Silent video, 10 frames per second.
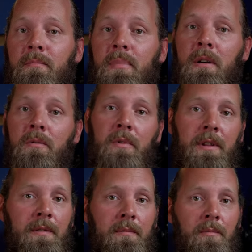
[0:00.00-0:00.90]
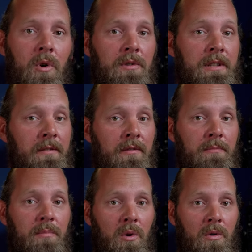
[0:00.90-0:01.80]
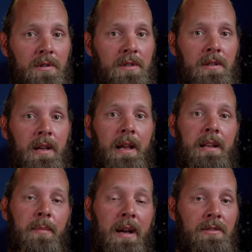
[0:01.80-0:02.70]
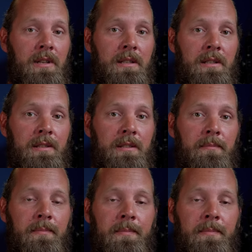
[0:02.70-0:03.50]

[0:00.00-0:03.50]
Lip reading: but with more different ports and a mounting system.